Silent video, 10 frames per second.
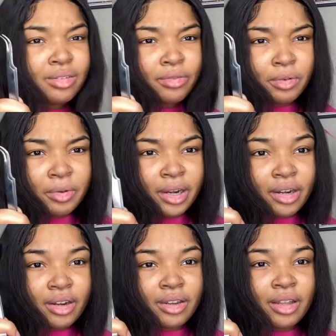from right
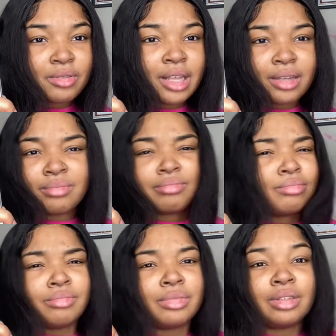here. That was like
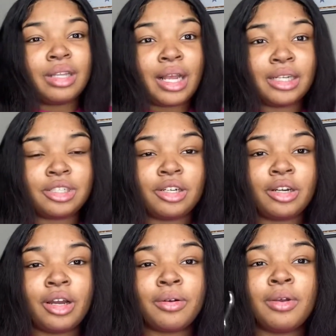last year
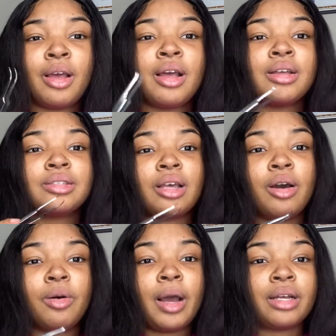ago.
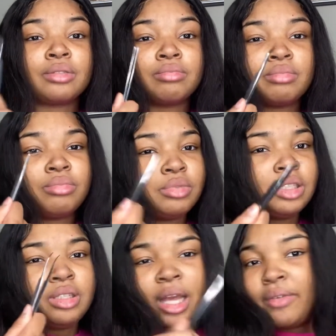So she
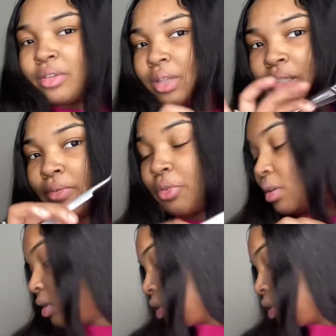gave us like some free little